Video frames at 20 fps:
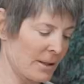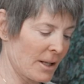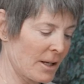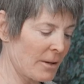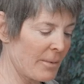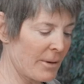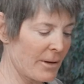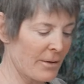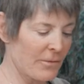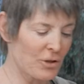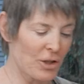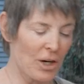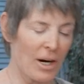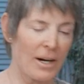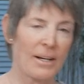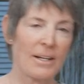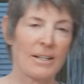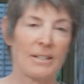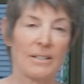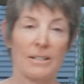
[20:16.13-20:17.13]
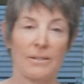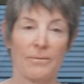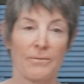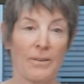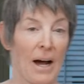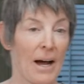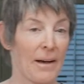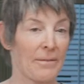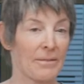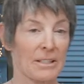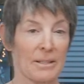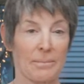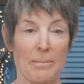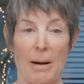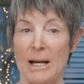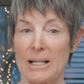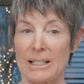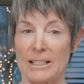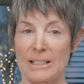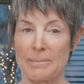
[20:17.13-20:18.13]
little bit of Chinese
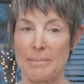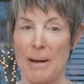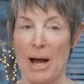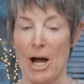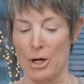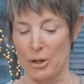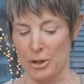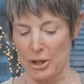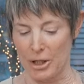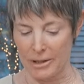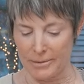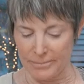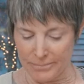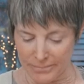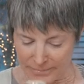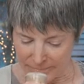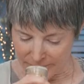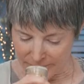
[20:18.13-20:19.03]
5-spice powder.